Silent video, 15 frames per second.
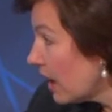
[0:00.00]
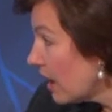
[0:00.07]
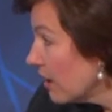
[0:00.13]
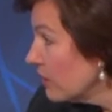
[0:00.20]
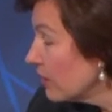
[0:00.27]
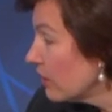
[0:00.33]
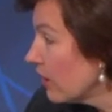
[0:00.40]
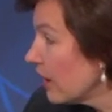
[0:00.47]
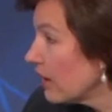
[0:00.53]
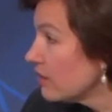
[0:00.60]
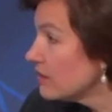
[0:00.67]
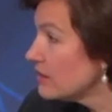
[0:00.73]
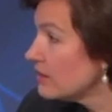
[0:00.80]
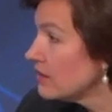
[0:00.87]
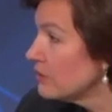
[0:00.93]
on the
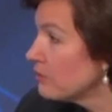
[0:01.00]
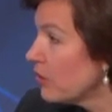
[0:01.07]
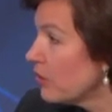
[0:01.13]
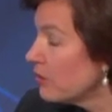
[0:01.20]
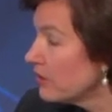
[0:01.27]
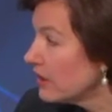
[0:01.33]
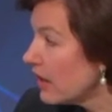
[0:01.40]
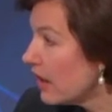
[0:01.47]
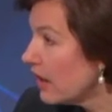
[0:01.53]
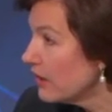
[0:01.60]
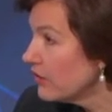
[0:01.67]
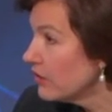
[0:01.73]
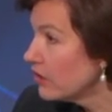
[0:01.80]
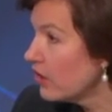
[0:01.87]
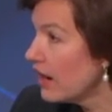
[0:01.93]
ground in Poland,
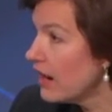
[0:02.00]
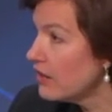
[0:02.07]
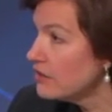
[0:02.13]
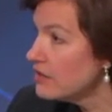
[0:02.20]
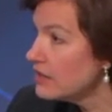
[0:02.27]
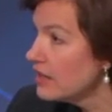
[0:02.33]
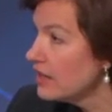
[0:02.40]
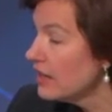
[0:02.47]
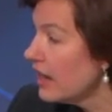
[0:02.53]
on the ground